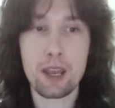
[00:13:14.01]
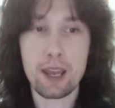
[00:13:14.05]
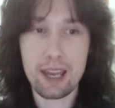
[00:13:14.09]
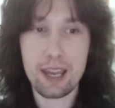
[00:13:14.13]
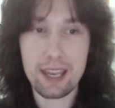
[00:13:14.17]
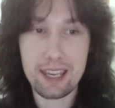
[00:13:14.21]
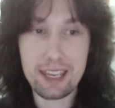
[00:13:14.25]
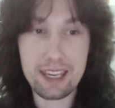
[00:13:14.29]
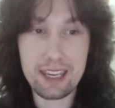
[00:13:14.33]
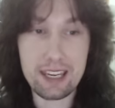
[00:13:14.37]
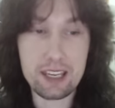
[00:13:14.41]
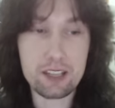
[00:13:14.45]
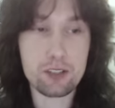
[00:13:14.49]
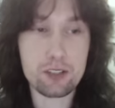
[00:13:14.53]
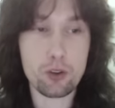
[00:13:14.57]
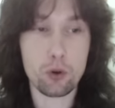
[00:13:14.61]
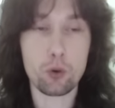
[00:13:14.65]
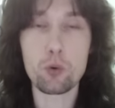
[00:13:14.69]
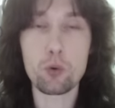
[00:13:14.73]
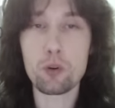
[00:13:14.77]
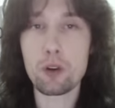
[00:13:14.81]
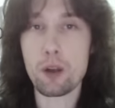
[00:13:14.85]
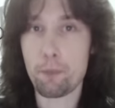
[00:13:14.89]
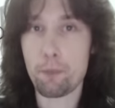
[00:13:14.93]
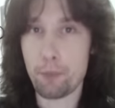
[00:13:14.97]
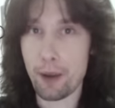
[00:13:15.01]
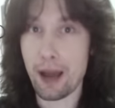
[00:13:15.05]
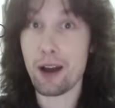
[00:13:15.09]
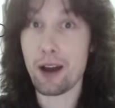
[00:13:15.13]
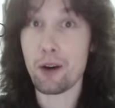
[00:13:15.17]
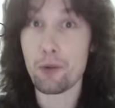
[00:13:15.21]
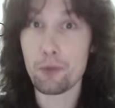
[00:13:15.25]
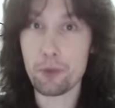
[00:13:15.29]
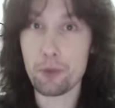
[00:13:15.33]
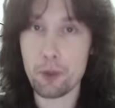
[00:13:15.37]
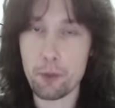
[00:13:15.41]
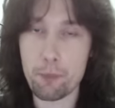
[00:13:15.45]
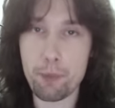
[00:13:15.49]
He is all
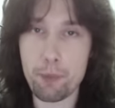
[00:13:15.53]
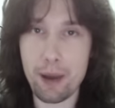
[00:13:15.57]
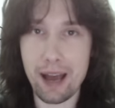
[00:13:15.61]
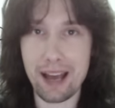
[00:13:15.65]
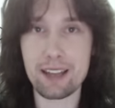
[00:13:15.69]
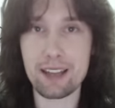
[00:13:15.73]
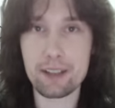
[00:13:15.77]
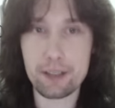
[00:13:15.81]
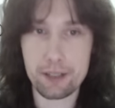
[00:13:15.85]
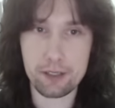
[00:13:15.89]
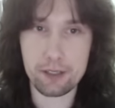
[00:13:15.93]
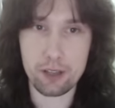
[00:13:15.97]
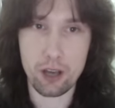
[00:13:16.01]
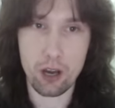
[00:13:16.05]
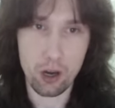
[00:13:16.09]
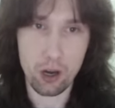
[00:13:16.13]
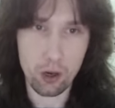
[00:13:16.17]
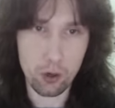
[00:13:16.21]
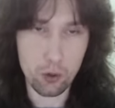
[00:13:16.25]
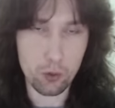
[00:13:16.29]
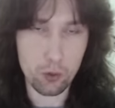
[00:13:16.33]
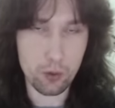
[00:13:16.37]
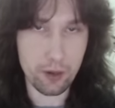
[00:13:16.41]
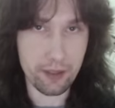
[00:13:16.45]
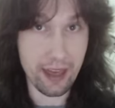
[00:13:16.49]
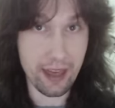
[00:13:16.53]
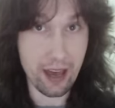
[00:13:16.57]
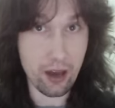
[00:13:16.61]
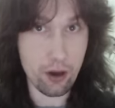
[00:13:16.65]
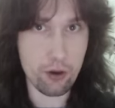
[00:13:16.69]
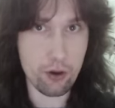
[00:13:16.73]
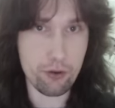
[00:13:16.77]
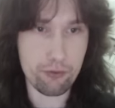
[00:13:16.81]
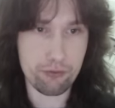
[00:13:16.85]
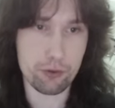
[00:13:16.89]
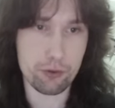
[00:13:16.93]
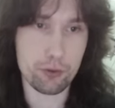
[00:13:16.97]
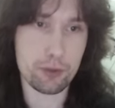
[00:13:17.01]
about the band as a whole and that
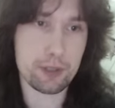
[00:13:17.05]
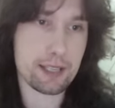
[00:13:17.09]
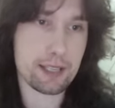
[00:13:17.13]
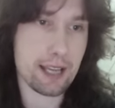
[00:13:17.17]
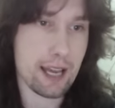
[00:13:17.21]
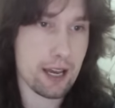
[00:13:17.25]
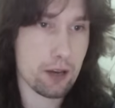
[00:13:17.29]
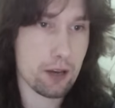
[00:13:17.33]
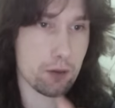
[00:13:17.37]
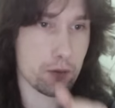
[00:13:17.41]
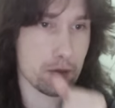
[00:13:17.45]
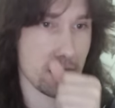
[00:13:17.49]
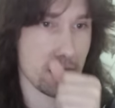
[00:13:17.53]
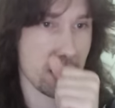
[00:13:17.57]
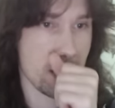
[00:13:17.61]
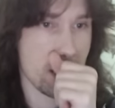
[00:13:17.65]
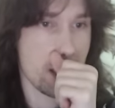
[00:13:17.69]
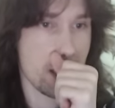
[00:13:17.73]
overall sound